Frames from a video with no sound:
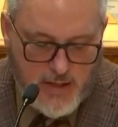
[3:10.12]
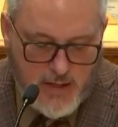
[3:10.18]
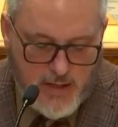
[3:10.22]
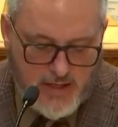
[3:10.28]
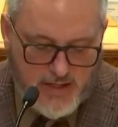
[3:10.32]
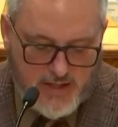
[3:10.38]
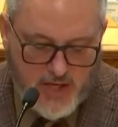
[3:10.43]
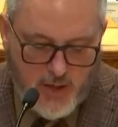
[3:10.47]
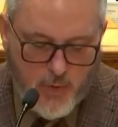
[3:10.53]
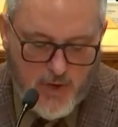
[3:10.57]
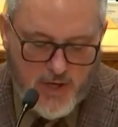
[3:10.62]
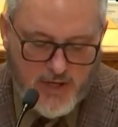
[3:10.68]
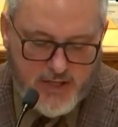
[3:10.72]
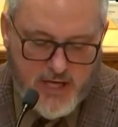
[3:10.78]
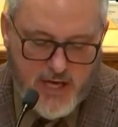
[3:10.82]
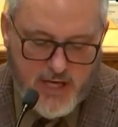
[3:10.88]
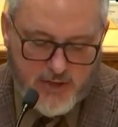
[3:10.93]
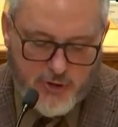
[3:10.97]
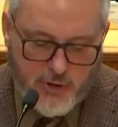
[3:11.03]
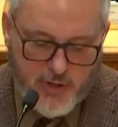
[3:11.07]
He said, what
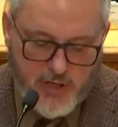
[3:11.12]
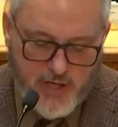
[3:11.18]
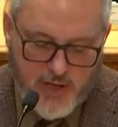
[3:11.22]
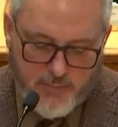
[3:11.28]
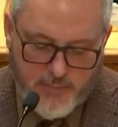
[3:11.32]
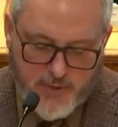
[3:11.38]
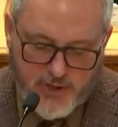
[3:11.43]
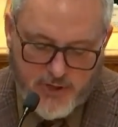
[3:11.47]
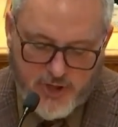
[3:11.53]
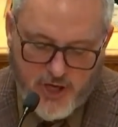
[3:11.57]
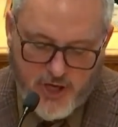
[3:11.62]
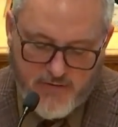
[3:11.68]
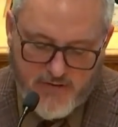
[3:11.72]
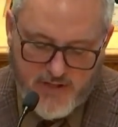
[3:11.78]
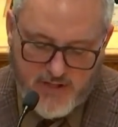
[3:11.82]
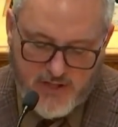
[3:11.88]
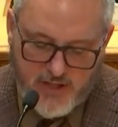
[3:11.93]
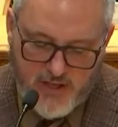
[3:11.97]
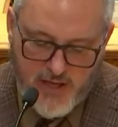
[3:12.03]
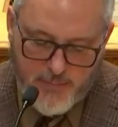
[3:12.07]
country can preserve
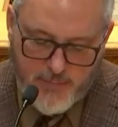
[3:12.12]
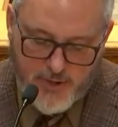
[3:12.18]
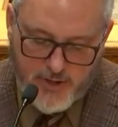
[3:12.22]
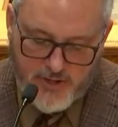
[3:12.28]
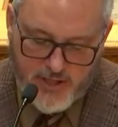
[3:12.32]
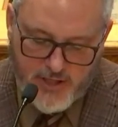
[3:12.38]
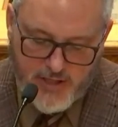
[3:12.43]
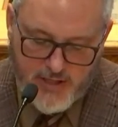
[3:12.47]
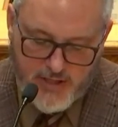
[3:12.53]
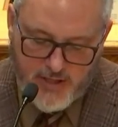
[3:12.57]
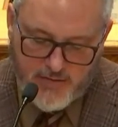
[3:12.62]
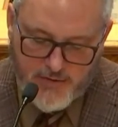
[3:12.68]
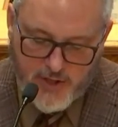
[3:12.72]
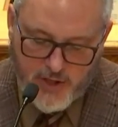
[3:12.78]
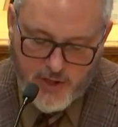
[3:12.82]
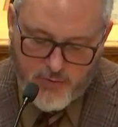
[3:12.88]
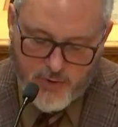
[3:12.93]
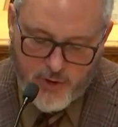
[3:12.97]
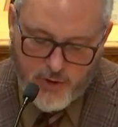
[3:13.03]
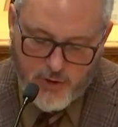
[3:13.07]
its liberties if
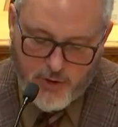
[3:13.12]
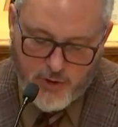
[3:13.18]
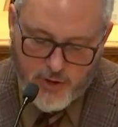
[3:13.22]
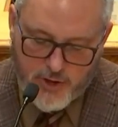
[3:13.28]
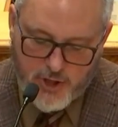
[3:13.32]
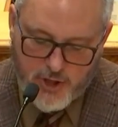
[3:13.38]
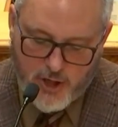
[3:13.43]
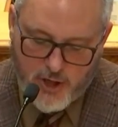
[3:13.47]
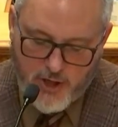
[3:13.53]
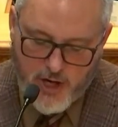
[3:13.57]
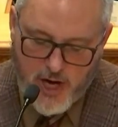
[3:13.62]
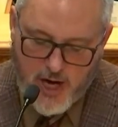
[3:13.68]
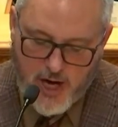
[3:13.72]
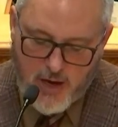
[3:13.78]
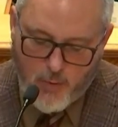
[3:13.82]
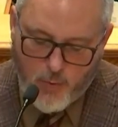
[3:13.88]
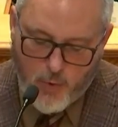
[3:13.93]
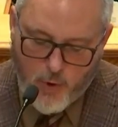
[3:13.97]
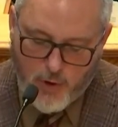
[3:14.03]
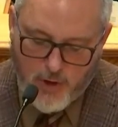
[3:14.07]
their rulers are
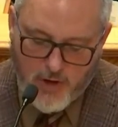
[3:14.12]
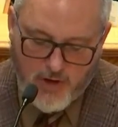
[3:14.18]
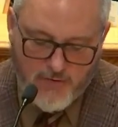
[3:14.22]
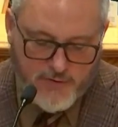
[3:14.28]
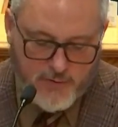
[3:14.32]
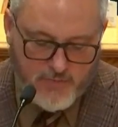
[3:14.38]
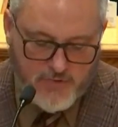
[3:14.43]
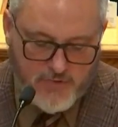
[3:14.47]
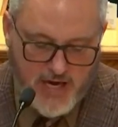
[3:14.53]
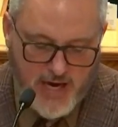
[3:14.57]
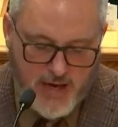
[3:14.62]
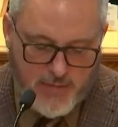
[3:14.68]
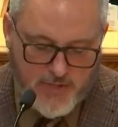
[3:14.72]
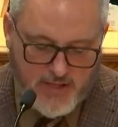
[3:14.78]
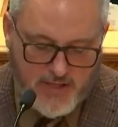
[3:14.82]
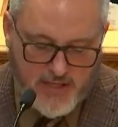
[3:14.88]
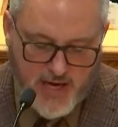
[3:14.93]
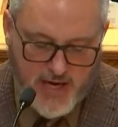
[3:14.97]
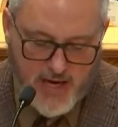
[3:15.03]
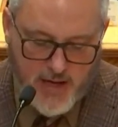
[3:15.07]
not warned from time to
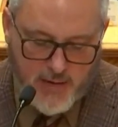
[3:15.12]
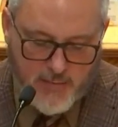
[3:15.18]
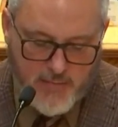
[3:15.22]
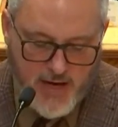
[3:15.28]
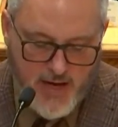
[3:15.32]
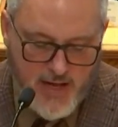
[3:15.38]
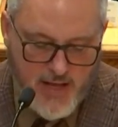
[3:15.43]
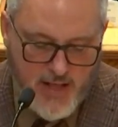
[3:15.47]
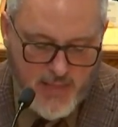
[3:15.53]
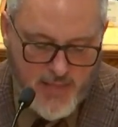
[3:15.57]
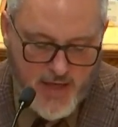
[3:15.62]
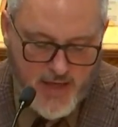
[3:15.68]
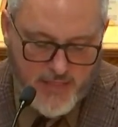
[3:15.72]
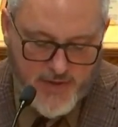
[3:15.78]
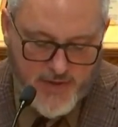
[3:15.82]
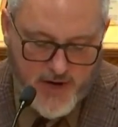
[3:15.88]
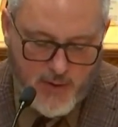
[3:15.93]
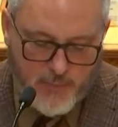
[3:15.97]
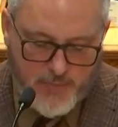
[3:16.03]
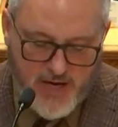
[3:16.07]
time that
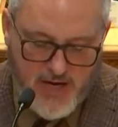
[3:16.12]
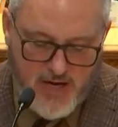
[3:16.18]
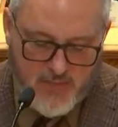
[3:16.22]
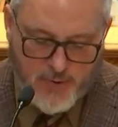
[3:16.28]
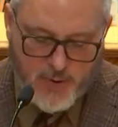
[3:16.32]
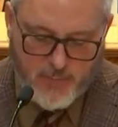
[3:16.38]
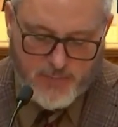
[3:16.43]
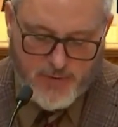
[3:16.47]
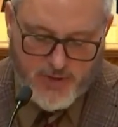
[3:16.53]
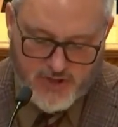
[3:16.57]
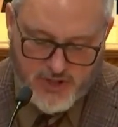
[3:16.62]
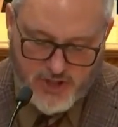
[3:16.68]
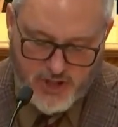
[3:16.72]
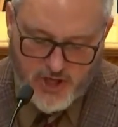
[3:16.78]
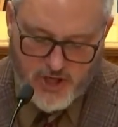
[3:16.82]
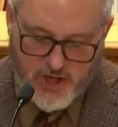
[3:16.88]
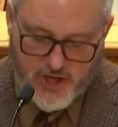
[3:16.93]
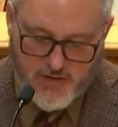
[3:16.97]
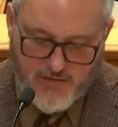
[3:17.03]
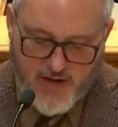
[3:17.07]
their people
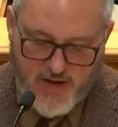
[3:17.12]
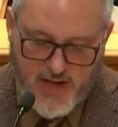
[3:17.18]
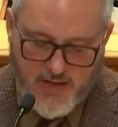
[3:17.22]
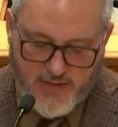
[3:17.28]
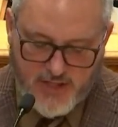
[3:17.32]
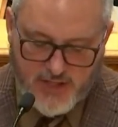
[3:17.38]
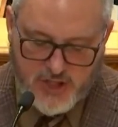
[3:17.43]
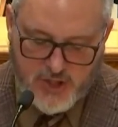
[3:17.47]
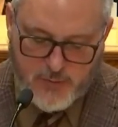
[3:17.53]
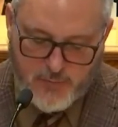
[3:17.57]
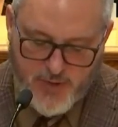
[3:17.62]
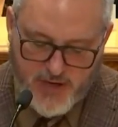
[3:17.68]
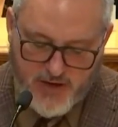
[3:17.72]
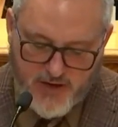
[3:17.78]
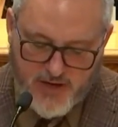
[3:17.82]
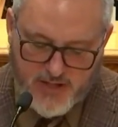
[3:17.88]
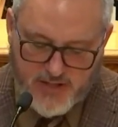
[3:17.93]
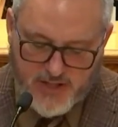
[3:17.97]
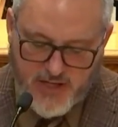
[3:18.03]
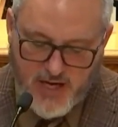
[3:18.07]
preserve the
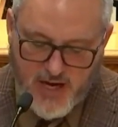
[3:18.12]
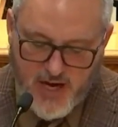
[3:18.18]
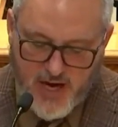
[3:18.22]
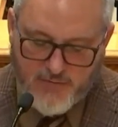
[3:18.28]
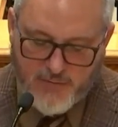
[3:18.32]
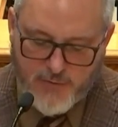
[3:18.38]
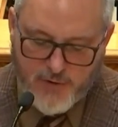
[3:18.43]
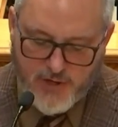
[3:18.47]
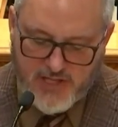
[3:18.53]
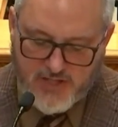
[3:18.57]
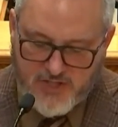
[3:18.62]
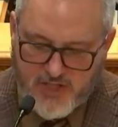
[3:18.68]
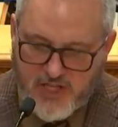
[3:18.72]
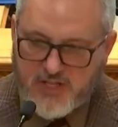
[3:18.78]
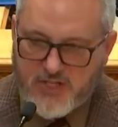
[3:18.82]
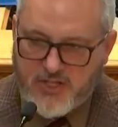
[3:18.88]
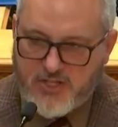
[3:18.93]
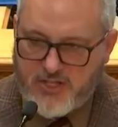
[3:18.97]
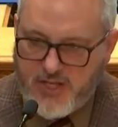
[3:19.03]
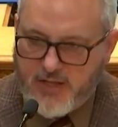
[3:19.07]
spirit of
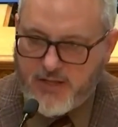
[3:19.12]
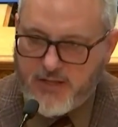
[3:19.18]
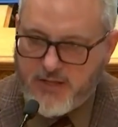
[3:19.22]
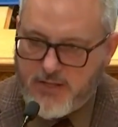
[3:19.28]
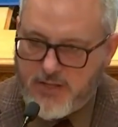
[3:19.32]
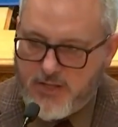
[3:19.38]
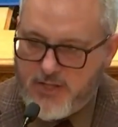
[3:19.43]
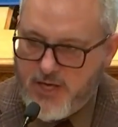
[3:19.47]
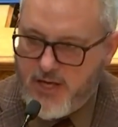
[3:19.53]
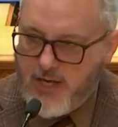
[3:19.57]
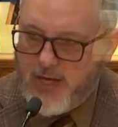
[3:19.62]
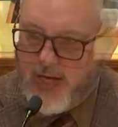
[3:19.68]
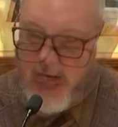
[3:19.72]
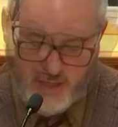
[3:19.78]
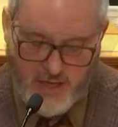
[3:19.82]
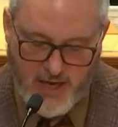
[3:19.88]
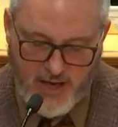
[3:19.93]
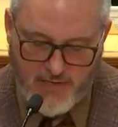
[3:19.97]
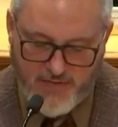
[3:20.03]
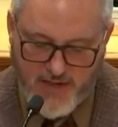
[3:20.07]
resistance?
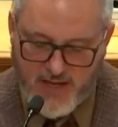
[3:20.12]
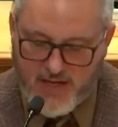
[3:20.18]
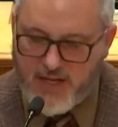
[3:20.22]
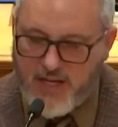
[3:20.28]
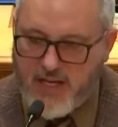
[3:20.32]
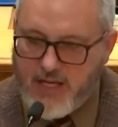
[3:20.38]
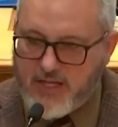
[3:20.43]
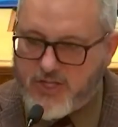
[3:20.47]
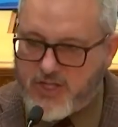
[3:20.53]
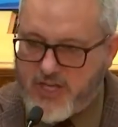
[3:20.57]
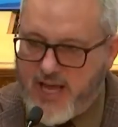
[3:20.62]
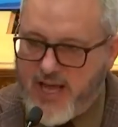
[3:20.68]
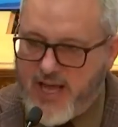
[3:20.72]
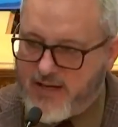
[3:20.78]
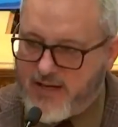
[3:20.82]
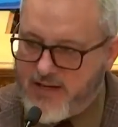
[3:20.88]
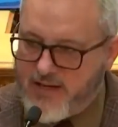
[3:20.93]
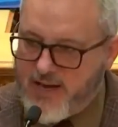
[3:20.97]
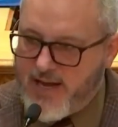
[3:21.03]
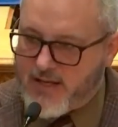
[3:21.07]
And then he
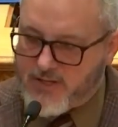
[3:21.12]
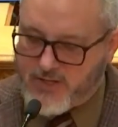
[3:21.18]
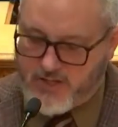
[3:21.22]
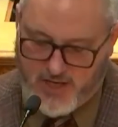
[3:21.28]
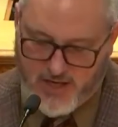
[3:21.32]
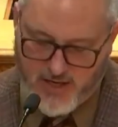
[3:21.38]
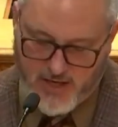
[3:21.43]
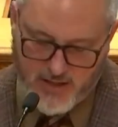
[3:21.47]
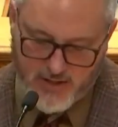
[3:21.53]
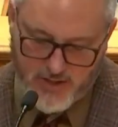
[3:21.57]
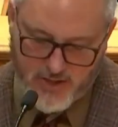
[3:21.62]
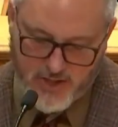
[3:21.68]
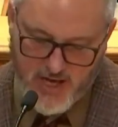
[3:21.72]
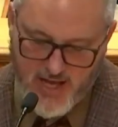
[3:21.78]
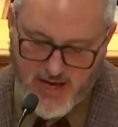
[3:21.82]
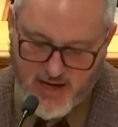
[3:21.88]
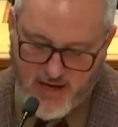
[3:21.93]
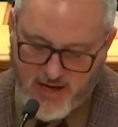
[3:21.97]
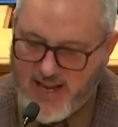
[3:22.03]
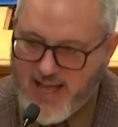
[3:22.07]
said, next sentence,
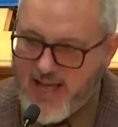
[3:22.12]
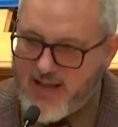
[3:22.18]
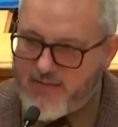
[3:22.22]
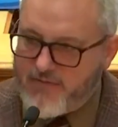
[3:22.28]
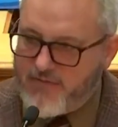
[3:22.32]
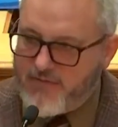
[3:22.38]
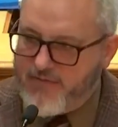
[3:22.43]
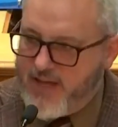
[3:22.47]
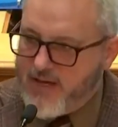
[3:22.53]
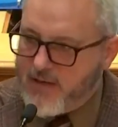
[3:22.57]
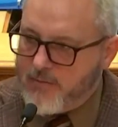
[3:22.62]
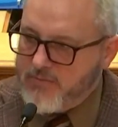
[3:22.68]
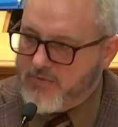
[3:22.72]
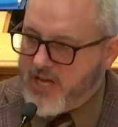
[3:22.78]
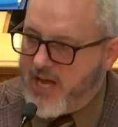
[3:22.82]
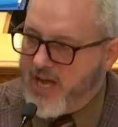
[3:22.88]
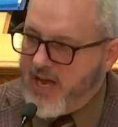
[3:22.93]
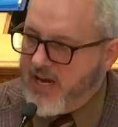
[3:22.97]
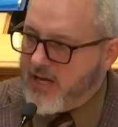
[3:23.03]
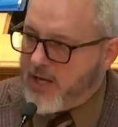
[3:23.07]
let them
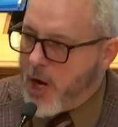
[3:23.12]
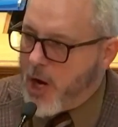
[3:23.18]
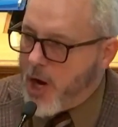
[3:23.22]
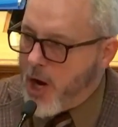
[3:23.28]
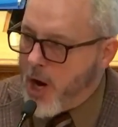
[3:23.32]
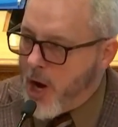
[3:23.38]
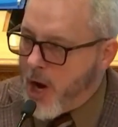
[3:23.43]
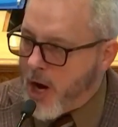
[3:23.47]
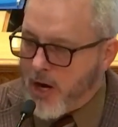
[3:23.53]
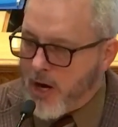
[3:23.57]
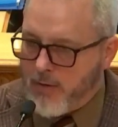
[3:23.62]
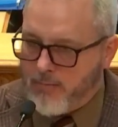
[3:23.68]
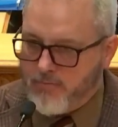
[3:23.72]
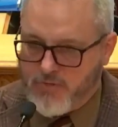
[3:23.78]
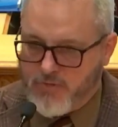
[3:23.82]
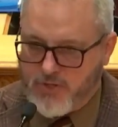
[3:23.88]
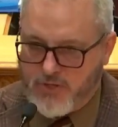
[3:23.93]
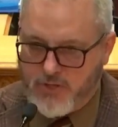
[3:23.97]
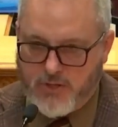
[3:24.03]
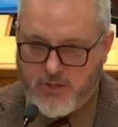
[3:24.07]
take
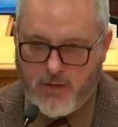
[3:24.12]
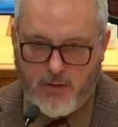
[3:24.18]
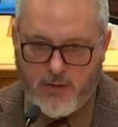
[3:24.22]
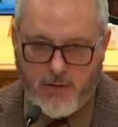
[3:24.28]
arms.